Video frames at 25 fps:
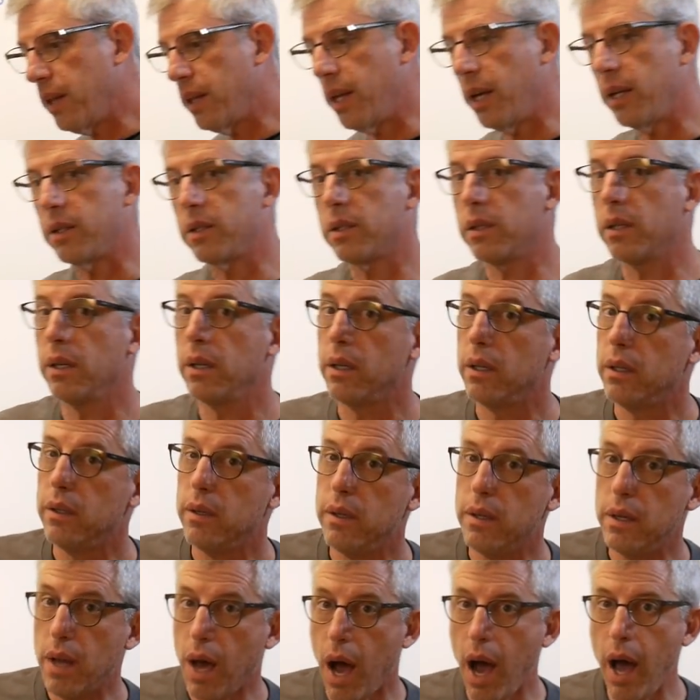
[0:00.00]
that's
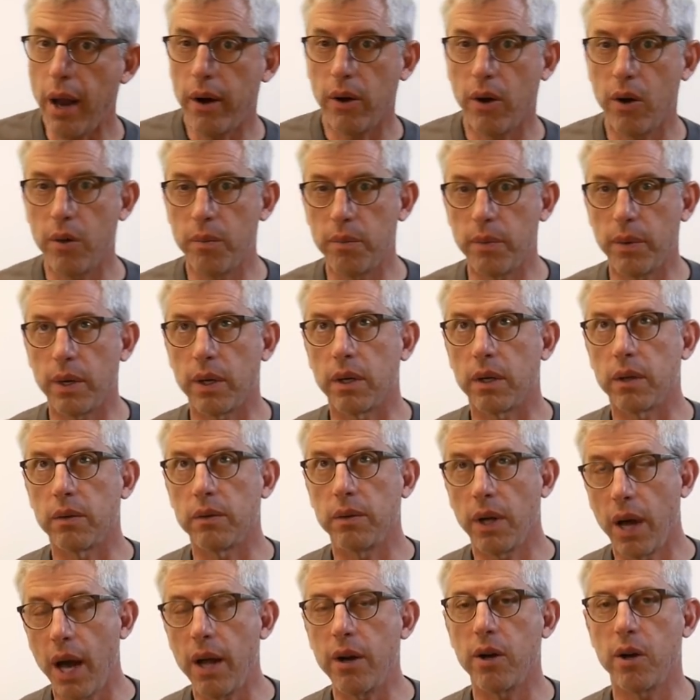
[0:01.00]
not hom uh,
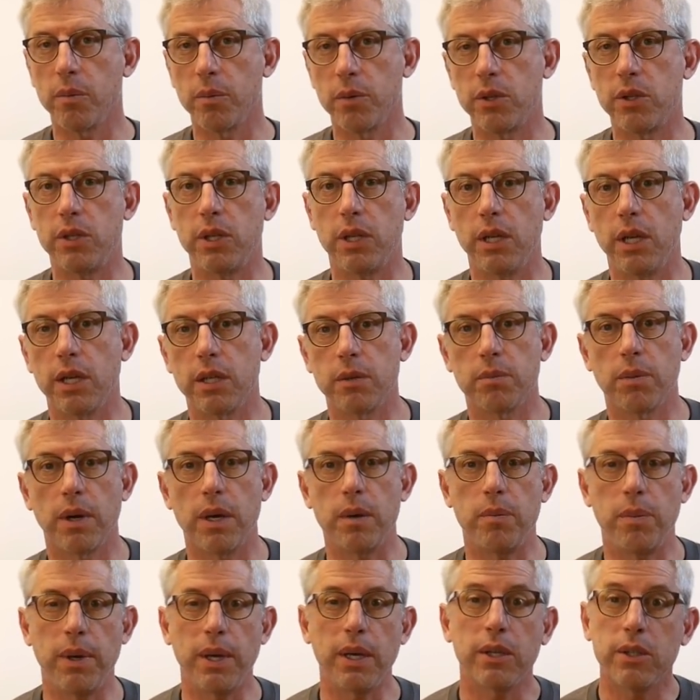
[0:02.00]
not homogeneous
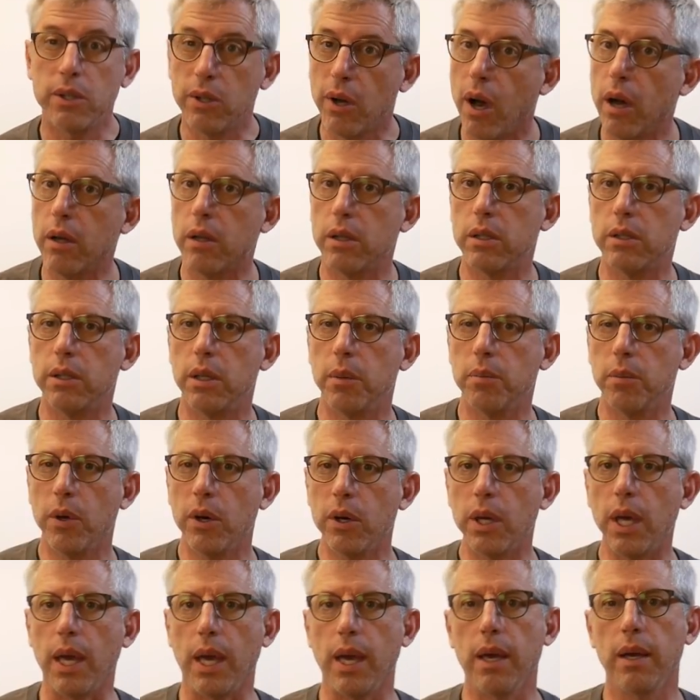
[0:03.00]
might be a chocolate chip
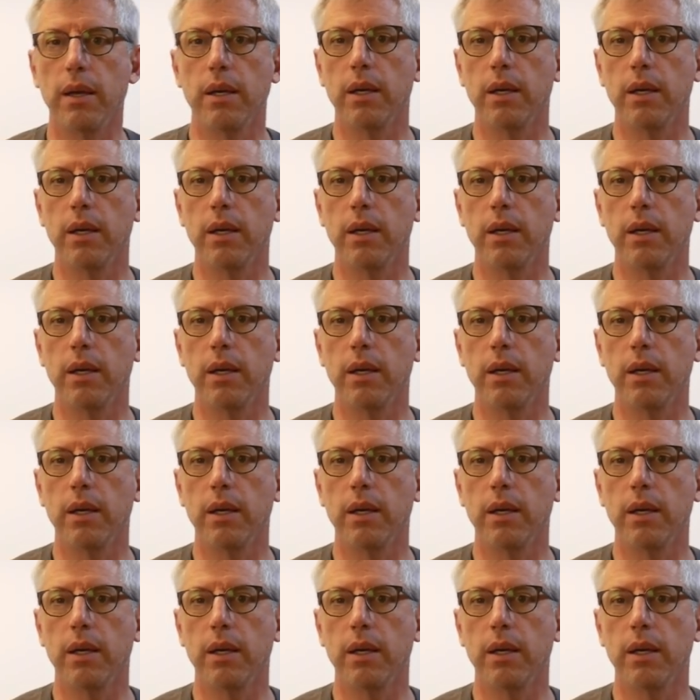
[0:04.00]
cookie.